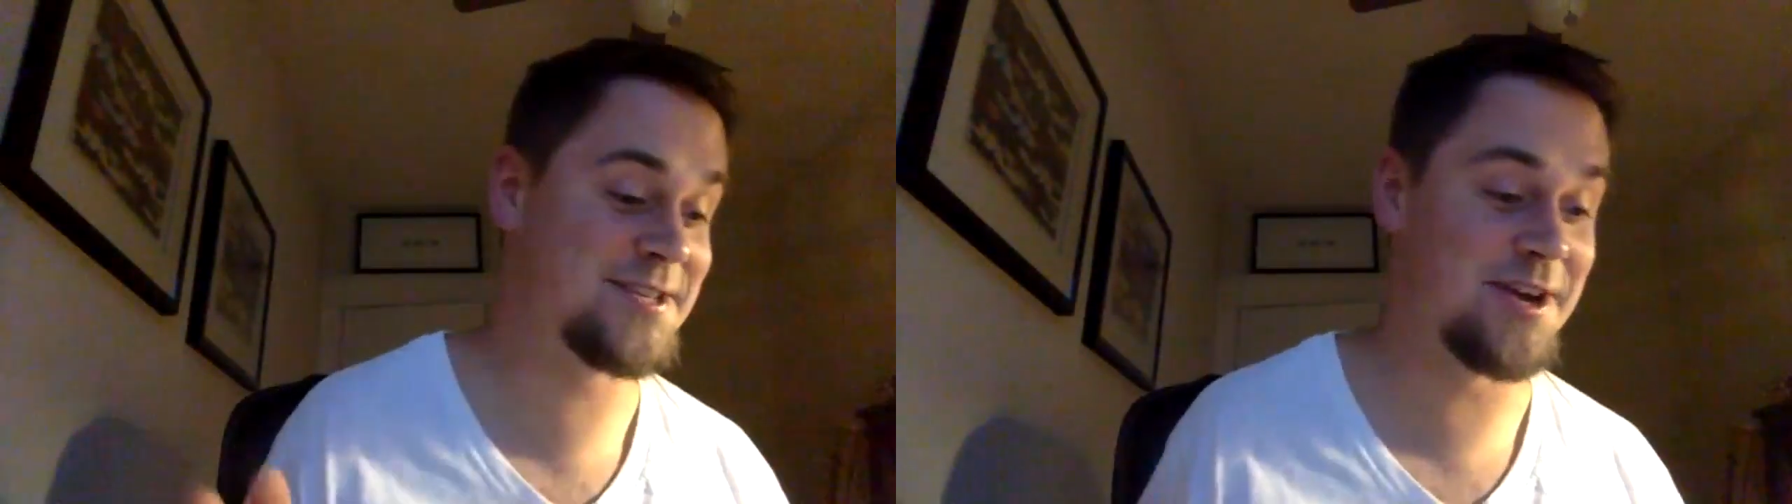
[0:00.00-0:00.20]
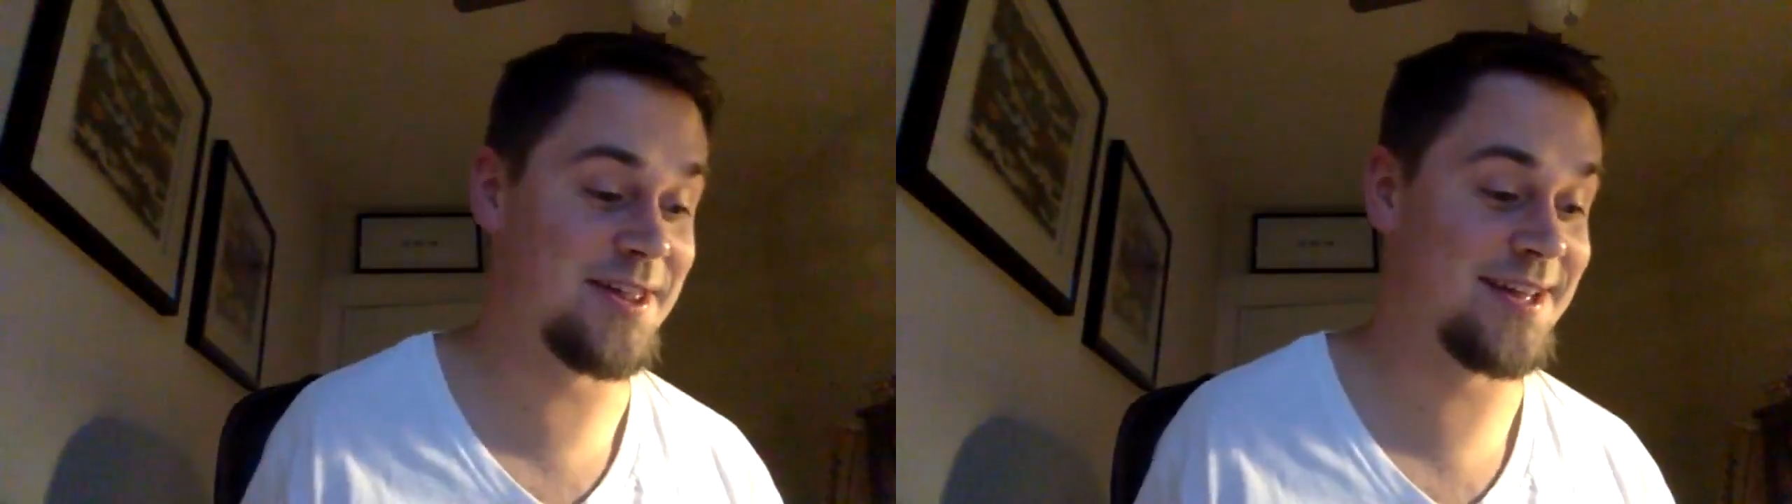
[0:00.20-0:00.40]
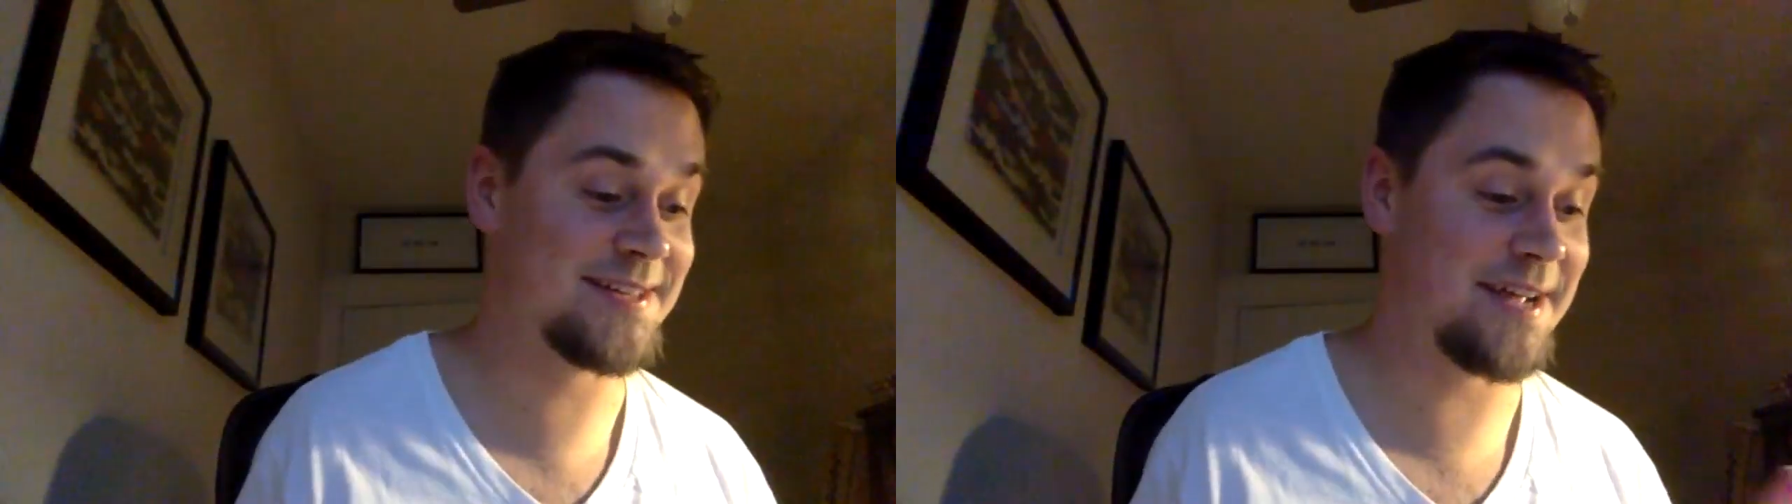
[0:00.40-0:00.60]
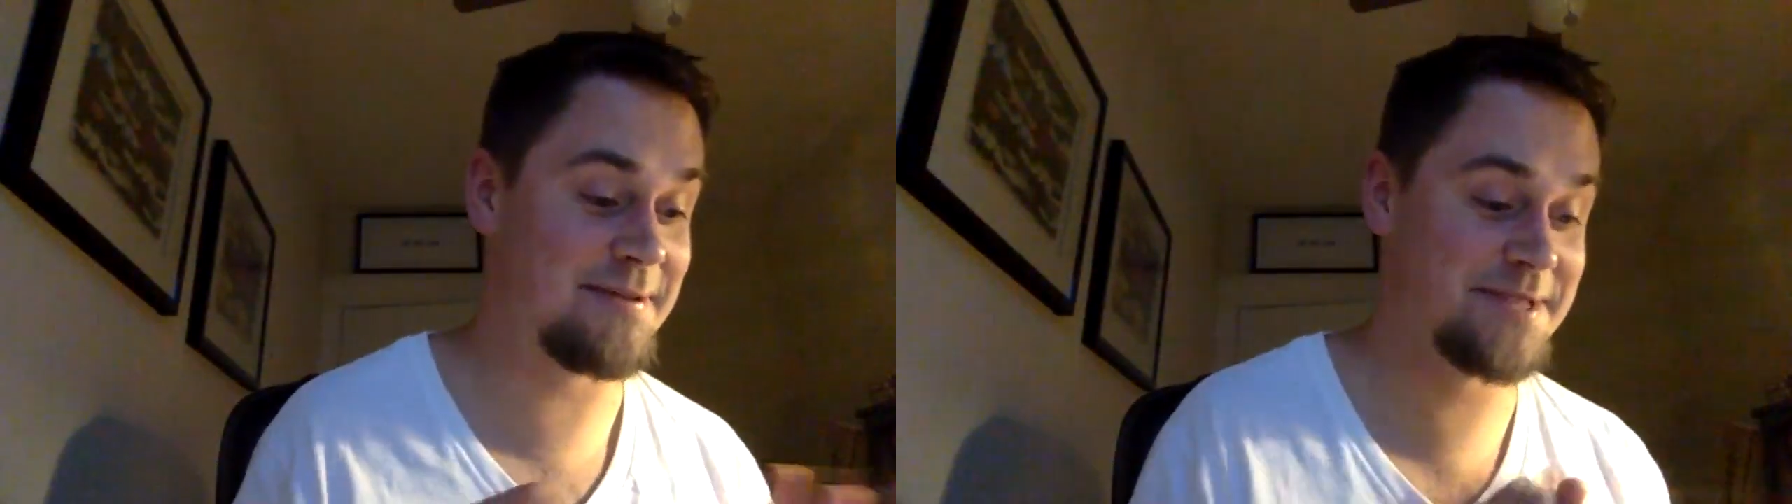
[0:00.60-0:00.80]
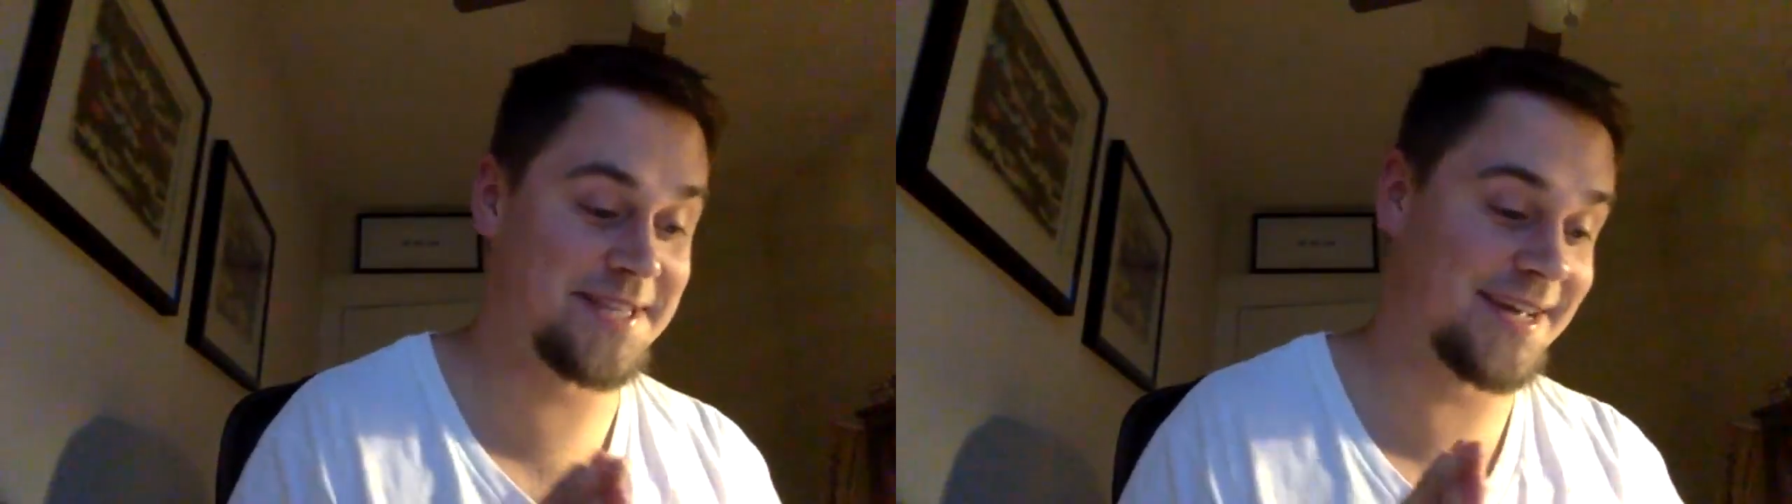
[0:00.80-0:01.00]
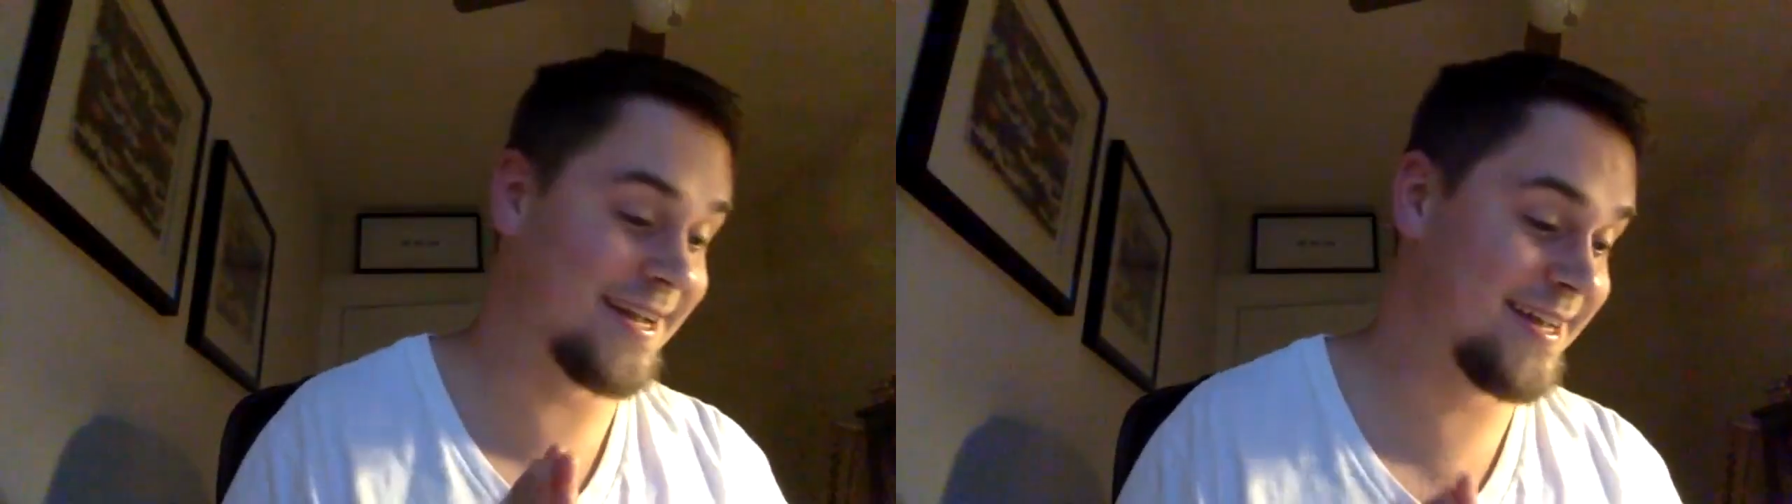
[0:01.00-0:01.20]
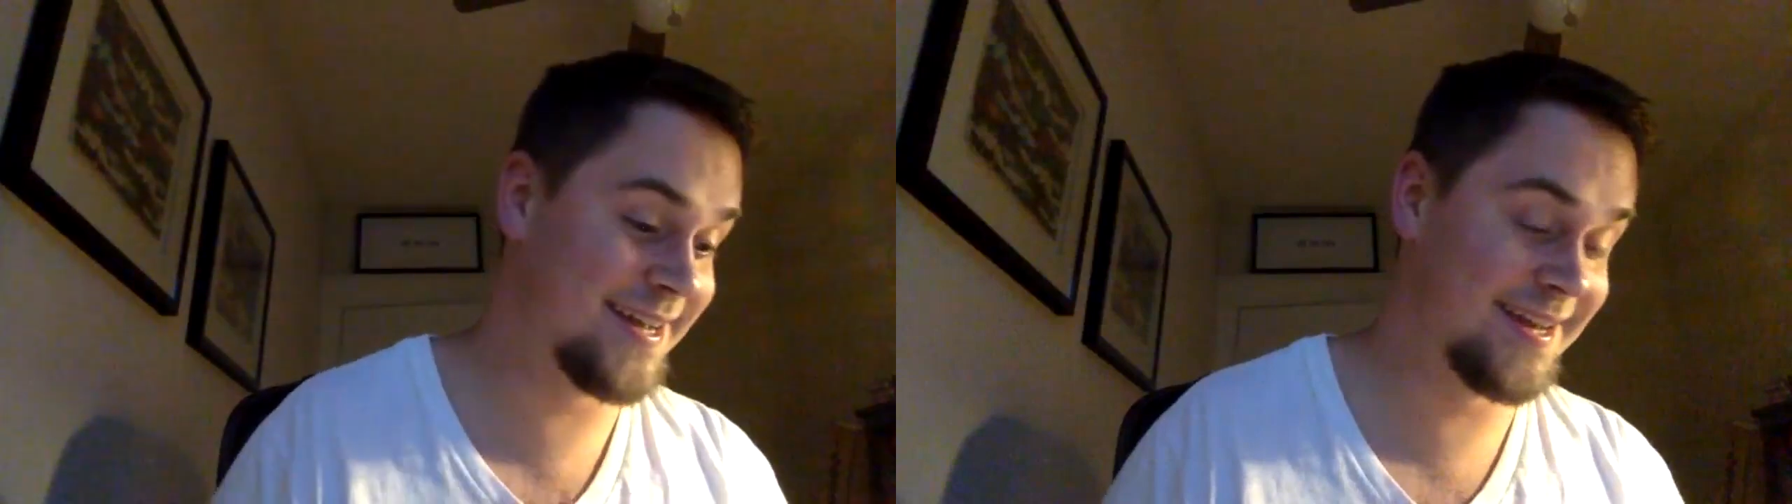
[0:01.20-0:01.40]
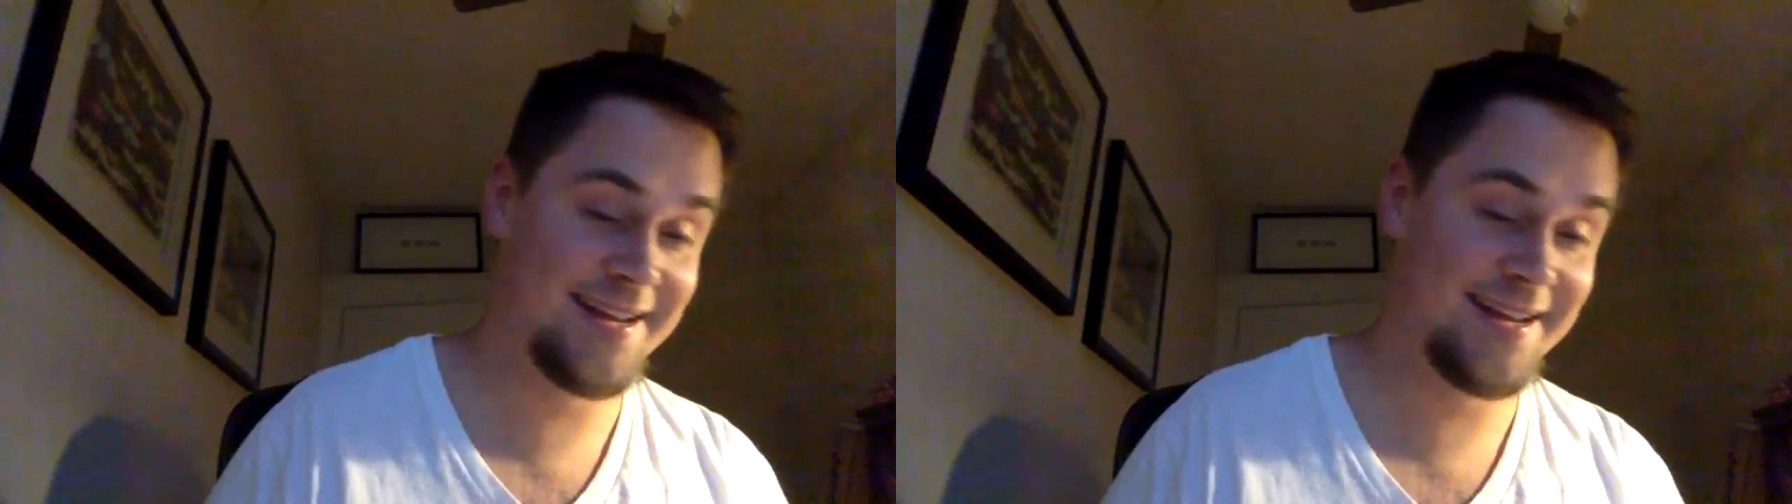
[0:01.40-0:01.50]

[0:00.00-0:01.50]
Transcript: saw this, I was like,